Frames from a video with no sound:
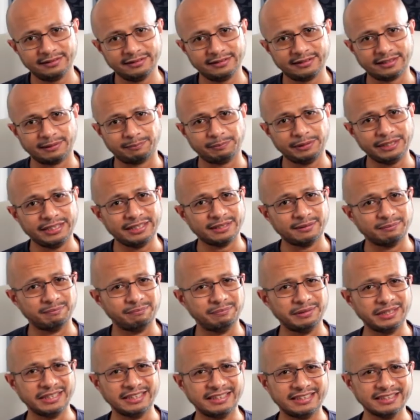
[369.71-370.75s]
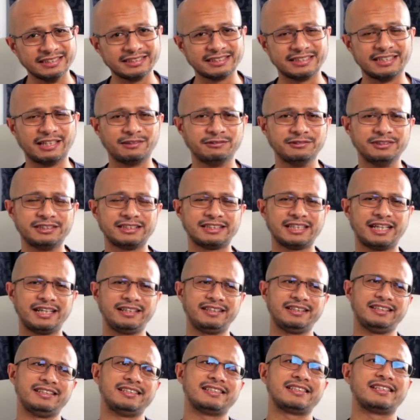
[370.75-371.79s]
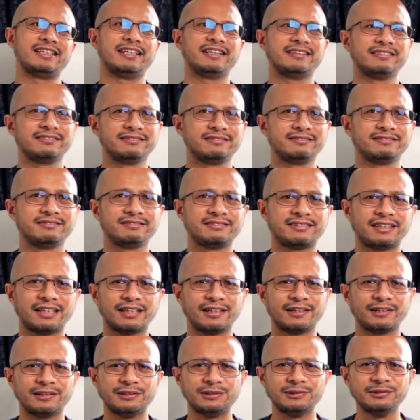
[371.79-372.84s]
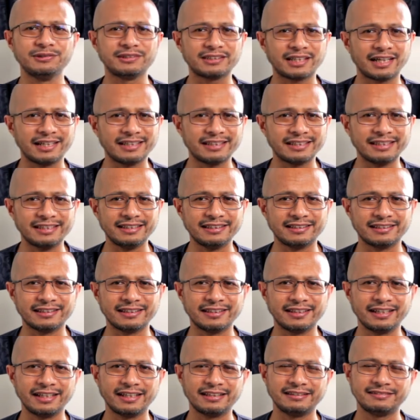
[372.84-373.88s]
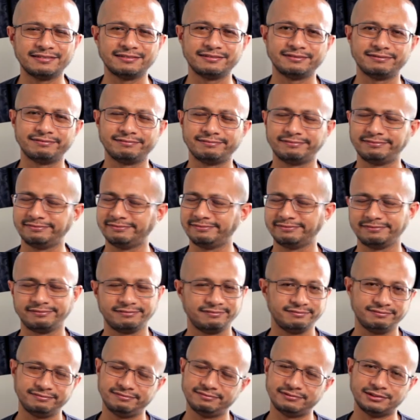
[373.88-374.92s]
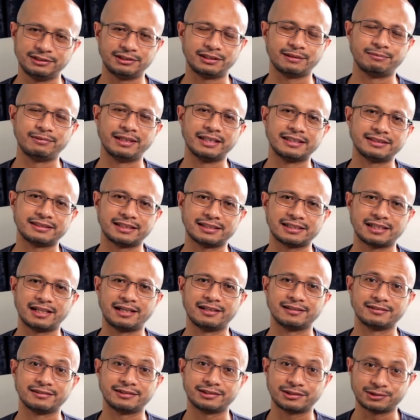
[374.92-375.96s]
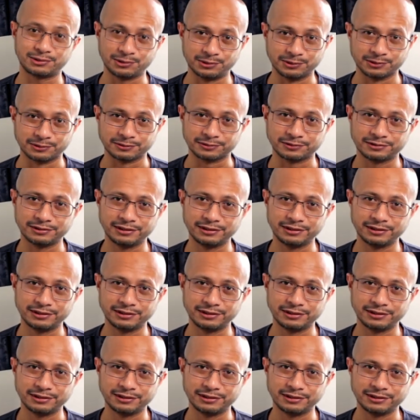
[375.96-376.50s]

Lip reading: Tapi the biggest downside is that kalau you tak ada internet, you tak boleh access langsung.